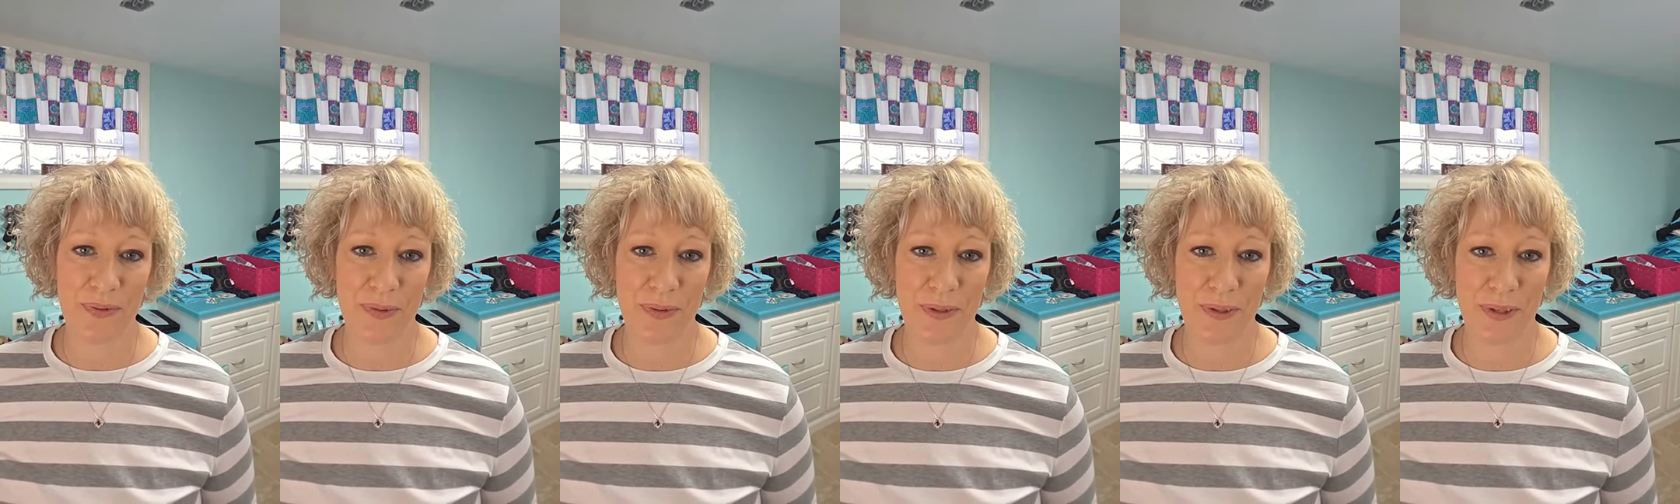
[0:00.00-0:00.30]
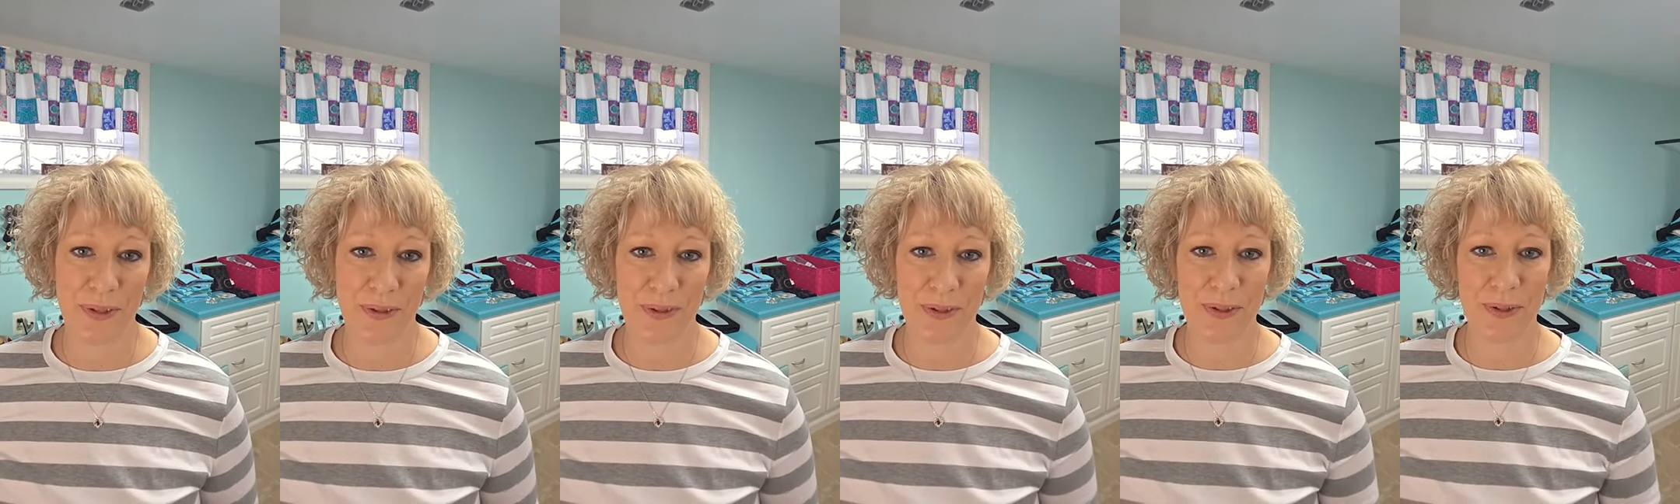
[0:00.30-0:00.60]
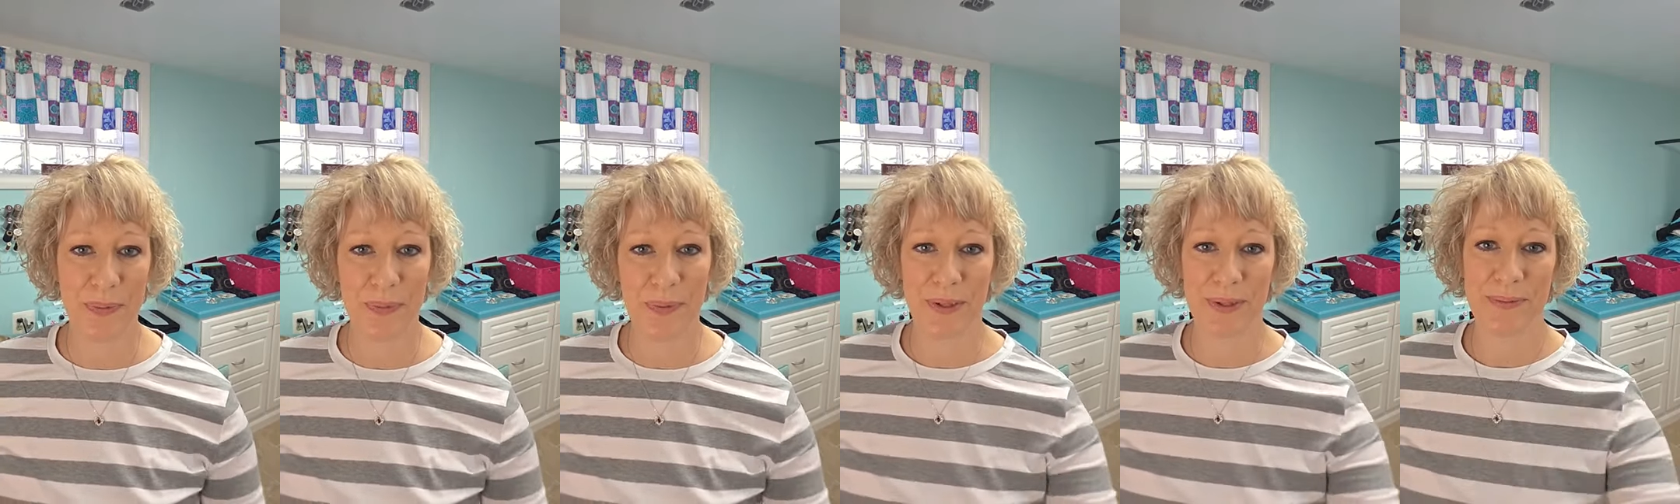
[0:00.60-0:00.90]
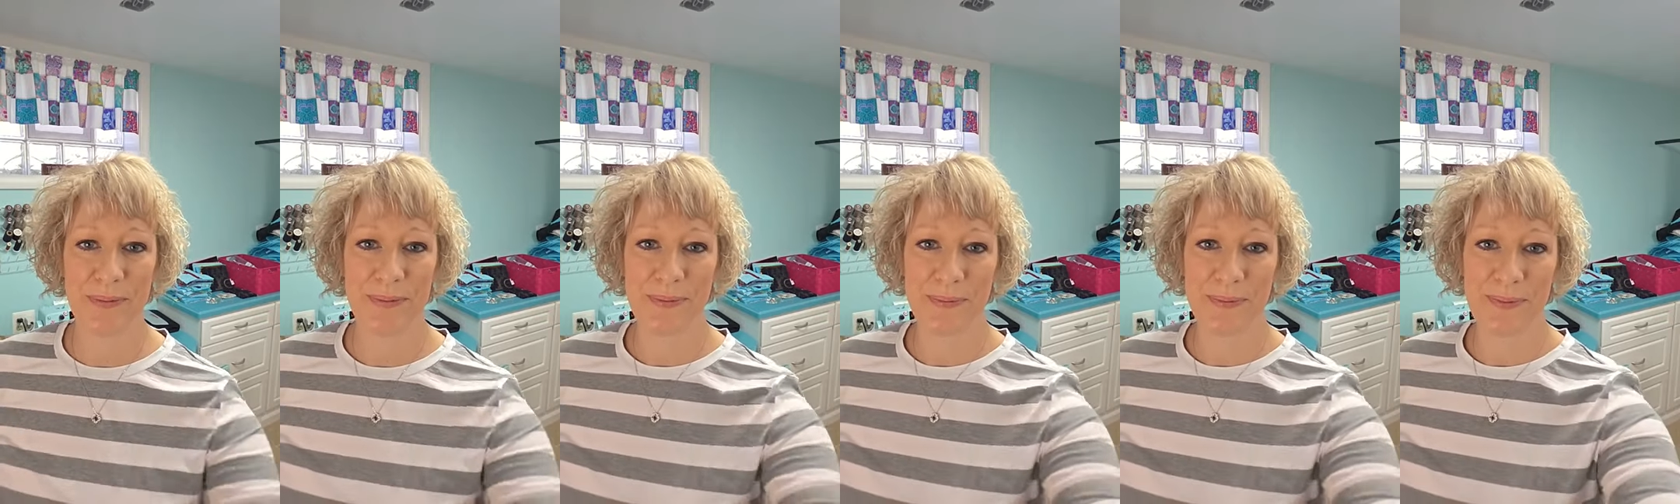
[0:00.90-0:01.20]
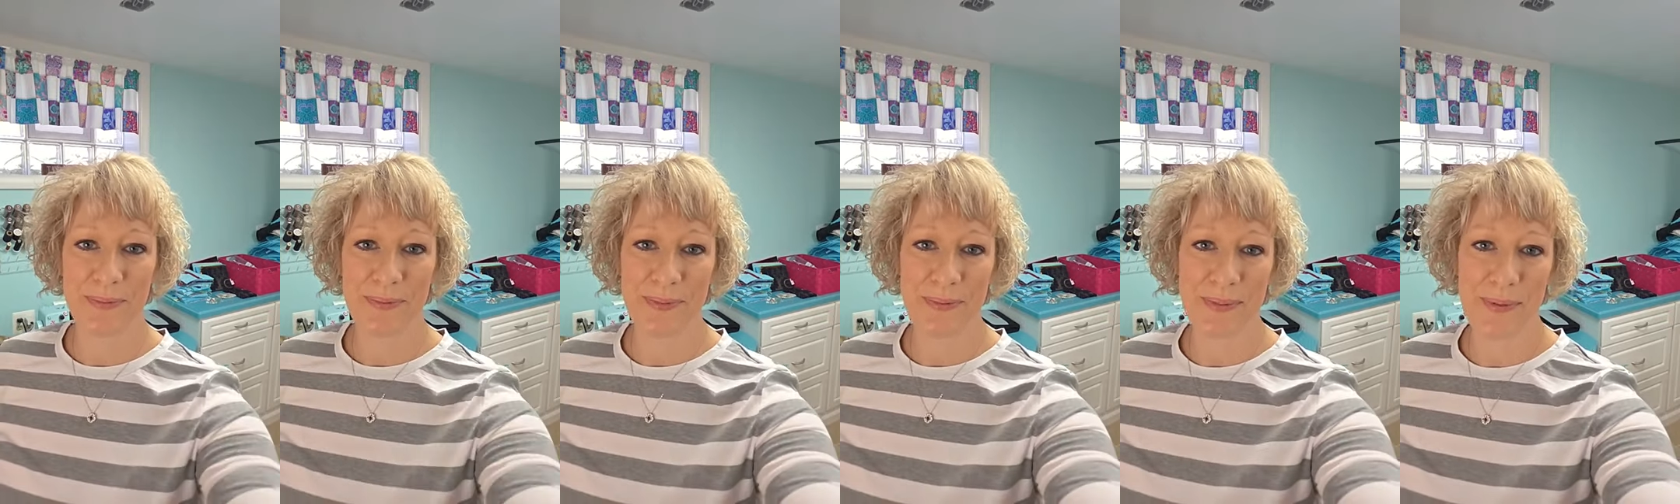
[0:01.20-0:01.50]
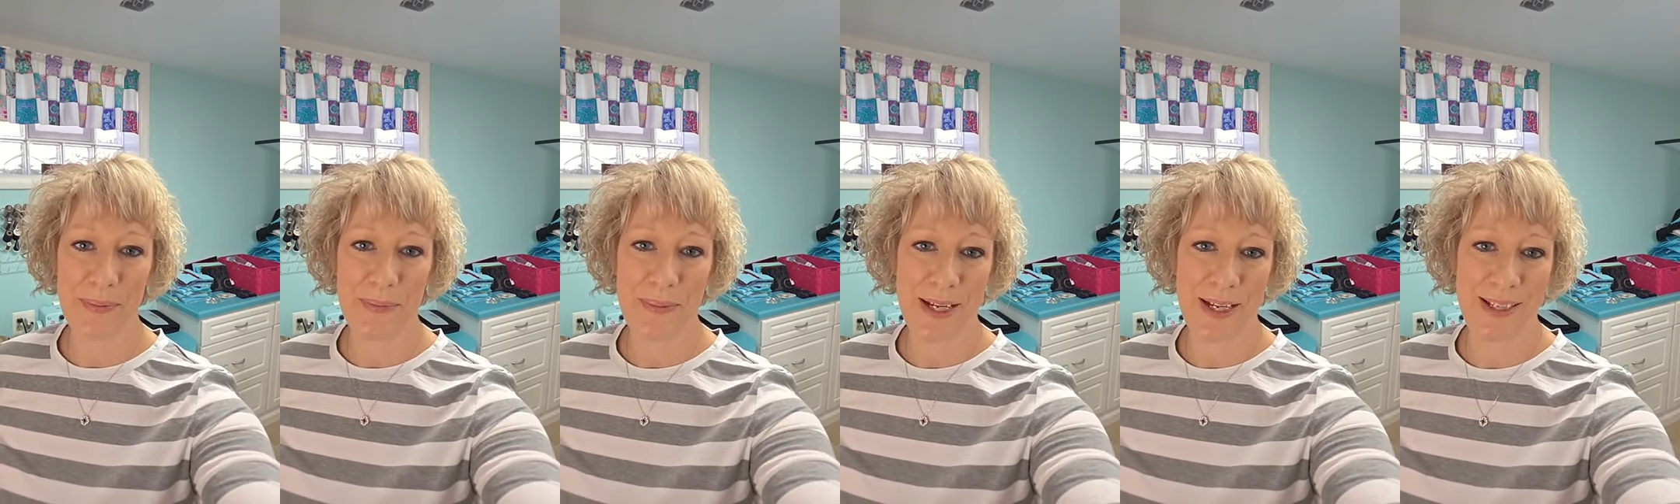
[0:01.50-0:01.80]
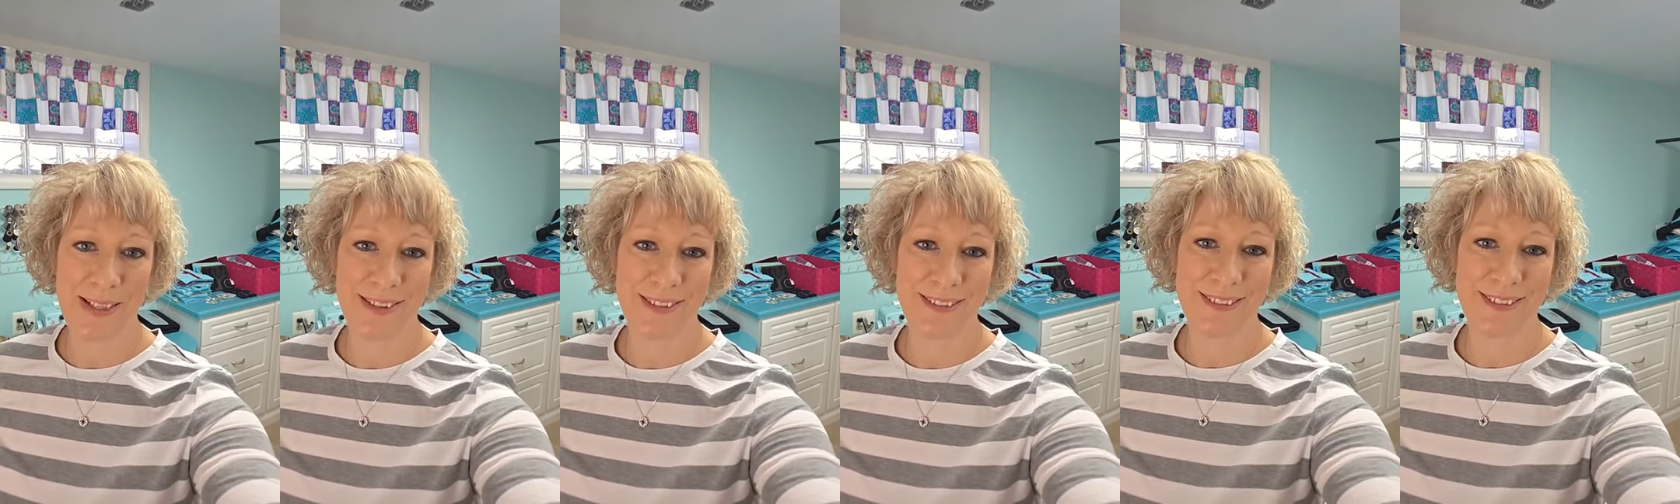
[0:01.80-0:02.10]
for all your support.
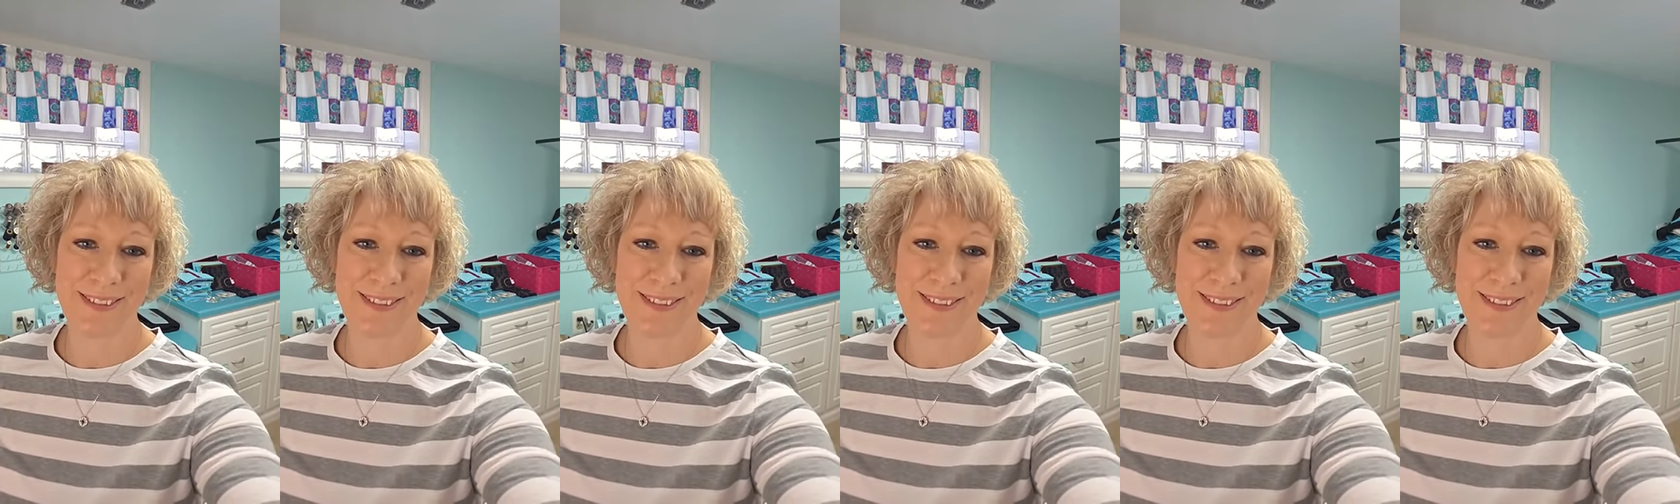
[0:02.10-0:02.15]
Bye.